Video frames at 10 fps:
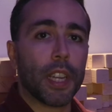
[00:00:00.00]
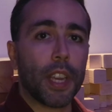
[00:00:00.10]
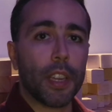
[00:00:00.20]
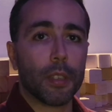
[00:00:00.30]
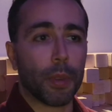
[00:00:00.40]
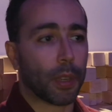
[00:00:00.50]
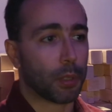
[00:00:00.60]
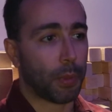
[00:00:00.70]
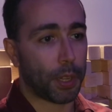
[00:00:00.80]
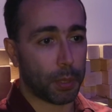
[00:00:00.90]
here
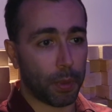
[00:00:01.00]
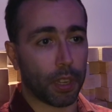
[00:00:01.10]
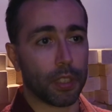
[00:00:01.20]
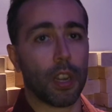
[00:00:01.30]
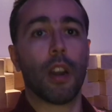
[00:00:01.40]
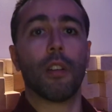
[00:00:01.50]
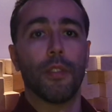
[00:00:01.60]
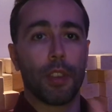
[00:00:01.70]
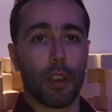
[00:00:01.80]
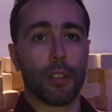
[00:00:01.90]
because my speakers are
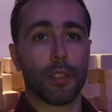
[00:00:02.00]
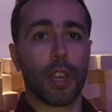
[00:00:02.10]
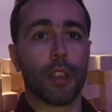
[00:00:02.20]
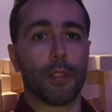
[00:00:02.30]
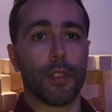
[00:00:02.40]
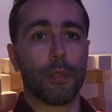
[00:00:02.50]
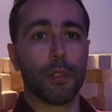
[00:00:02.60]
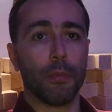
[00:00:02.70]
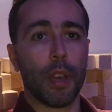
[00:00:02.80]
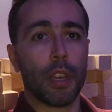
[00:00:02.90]
on the other side of the
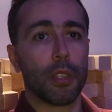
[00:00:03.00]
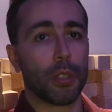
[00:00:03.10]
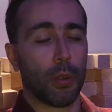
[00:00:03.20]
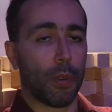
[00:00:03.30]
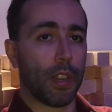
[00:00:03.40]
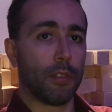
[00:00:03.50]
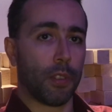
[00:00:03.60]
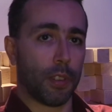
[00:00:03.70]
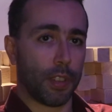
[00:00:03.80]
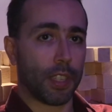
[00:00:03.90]
room, so
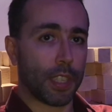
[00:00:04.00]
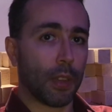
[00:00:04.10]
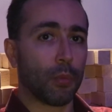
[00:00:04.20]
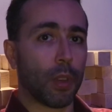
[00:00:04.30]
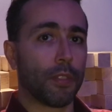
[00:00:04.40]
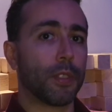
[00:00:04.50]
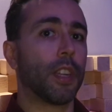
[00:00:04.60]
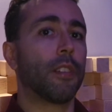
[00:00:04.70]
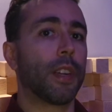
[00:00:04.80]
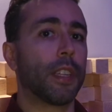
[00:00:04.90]
whenever the sound wave
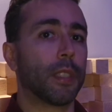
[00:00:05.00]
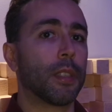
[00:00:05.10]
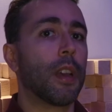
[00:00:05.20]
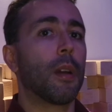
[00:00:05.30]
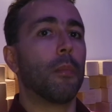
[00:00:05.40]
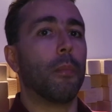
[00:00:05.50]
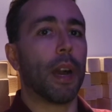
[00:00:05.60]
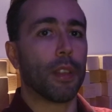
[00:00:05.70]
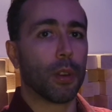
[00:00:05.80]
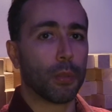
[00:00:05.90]
generated
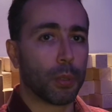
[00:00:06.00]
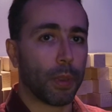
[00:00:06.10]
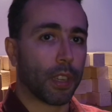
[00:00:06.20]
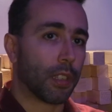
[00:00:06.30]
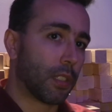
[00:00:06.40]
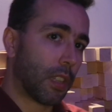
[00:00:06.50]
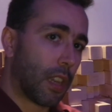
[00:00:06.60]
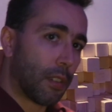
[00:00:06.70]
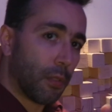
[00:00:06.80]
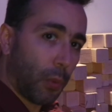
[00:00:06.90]
by those speakers
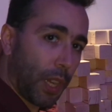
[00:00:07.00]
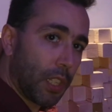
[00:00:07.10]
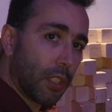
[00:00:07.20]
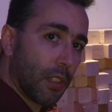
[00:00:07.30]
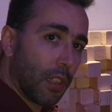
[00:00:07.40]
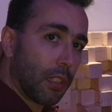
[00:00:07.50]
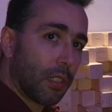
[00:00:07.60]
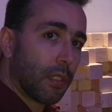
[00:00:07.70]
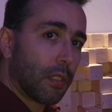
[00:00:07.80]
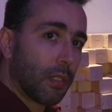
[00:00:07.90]
reach
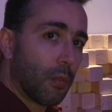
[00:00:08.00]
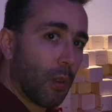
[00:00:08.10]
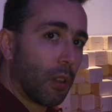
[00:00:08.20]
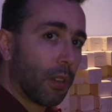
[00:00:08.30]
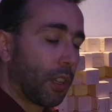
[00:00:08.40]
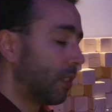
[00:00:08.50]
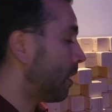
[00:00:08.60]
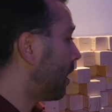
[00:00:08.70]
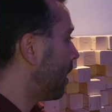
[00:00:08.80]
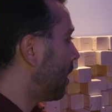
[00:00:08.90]
this wall here,
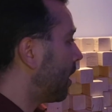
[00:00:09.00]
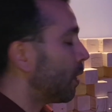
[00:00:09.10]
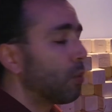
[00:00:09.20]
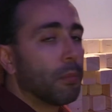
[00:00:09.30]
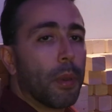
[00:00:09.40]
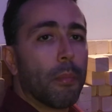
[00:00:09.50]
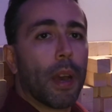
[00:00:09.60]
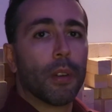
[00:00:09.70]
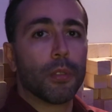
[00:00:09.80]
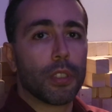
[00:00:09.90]
it will be
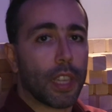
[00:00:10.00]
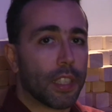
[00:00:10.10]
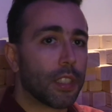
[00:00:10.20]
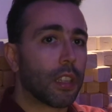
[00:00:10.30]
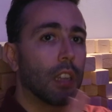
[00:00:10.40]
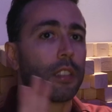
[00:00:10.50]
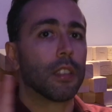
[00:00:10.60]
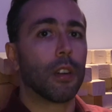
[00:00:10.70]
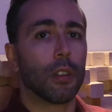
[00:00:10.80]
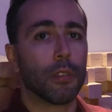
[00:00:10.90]
bounced and
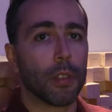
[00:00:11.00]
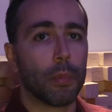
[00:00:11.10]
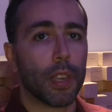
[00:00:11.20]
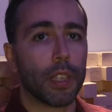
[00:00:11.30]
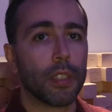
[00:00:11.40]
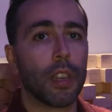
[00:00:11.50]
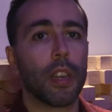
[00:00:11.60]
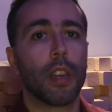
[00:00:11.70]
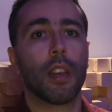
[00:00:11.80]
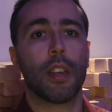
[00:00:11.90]
scattered all over the place,
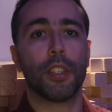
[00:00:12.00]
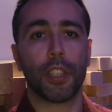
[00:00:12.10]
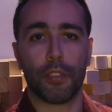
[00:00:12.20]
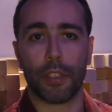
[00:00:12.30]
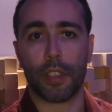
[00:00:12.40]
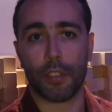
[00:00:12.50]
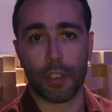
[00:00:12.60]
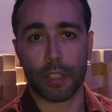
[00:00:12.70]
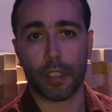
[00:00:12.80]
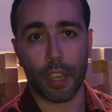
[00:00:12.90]
achieving the
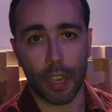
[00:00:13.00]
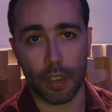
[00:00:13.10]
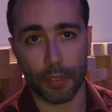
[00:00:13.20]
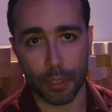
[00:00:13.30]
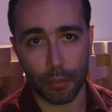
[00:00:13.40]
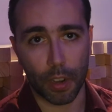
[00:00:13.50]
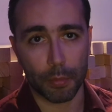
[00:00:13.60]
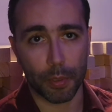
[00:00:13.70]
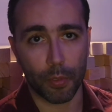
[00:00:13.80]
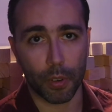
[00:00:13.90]
effect that I have
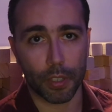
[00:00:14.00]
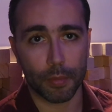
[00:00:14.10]
described before.